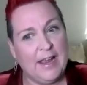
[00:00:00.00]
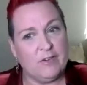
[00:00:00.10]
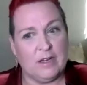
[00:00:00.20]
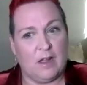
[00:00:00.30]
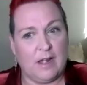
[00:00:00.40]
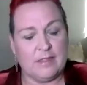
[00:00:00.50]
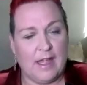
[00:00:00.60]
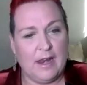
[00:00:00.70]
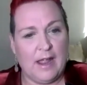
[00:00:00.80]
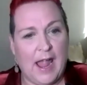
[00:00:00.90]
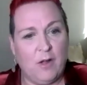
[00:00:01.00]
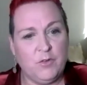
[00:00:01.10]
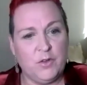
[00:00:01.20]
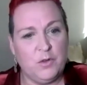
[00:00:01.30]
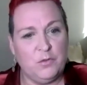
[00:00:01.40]
angry like that,
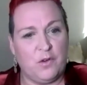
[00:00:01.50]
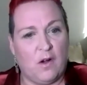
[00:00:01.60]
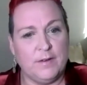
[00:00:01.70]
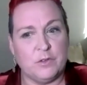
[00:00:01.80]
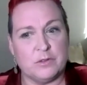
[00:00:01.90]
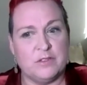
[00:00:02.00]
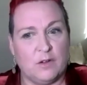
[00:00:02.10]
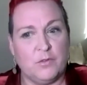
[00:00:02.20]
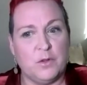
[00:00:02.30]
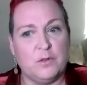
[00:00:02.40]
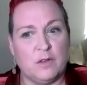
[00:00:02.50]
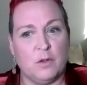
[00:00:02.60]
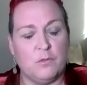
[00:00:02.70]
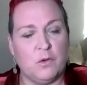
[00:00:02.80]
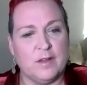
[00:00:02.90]
how do you find yourself
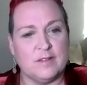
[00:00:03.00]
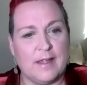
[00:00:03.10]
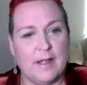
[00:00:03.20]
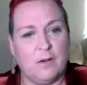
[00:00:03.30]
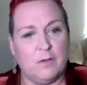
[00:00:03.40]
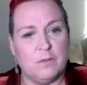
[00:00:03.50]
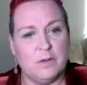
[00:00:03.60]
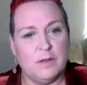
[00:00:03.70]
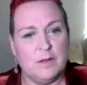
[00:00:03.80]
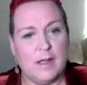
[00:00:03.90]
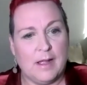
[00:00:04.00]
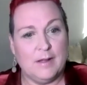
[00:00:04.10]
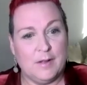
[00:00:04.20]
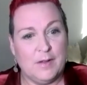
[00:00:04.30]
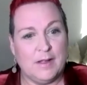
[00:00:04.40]
using your voice? How
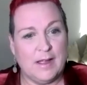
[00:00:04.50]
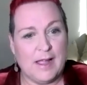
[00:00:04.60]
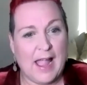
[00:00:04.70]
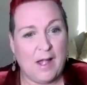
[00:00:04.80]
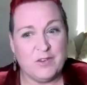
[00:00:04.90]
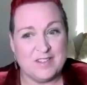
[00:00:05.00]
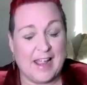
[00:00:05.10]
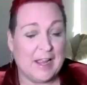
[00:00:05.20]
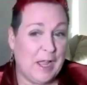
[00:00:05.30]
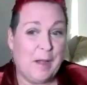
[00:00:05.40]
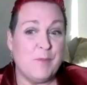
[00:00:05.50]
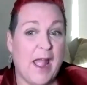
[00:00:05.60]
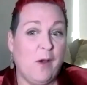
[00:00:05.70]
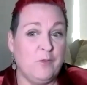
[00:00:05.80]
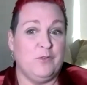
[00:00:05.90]
does that come
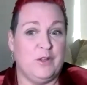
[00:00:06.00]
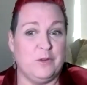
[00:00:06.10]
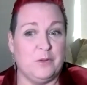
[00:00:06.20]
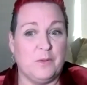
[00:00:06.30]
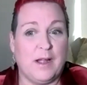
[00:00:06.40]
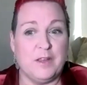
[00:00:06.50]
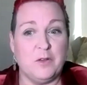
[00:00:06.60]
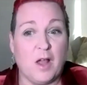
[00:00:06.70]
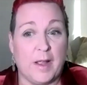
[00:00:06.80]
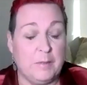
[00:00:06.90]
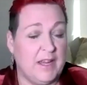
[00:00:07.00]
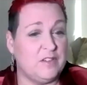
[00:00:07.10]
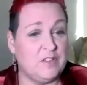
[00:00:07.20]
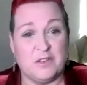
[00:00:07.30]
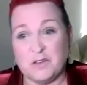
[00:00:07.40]
out for you? Are you like
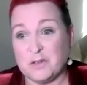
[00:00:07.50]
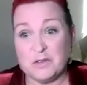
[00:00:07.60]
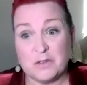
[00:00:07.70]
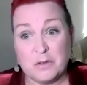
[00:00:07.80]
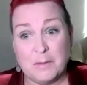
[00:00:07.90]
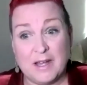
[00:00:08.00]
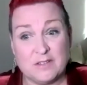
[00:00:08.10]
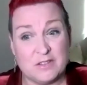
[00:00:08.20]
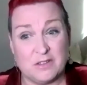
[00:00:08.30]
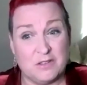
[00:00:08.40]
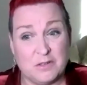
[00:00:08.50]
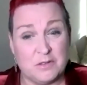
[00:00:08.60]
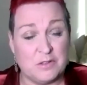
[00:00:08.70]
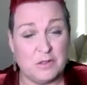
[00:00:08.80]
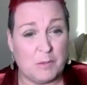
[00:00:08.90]
me? Do you use humour? Do you
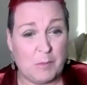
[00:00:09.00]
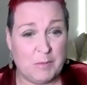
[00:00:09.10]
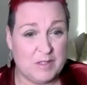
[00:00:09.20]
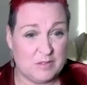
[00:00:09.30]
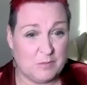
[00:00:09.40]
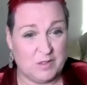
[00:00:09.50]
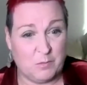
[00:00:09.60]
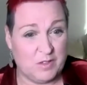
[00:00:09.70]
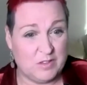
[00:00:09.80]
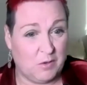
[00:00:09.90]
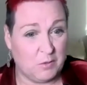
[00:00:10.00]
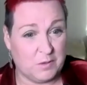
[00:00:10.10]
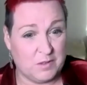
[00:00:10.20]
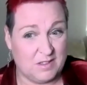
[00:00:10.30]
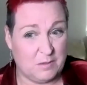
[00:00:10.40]
use humour when we're
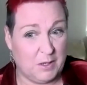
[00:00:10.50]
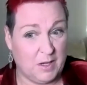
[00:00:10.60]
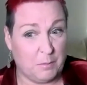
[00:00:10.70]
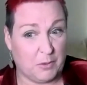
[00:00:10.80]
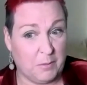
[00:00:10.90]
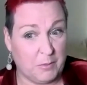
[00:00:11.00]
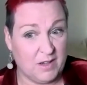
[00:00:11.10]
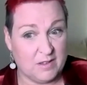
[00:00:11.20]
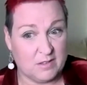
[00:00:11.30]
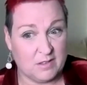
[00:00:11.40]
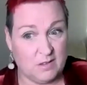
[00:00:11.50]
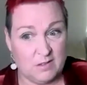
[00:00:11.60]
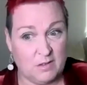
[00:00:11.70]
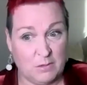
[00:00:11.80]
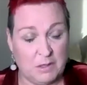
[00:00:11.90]
told it's a bit inappropriate to
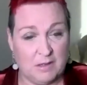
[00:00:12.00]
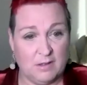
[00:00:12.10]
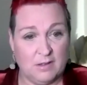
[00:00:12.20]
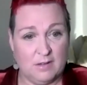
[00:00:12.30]
use humour?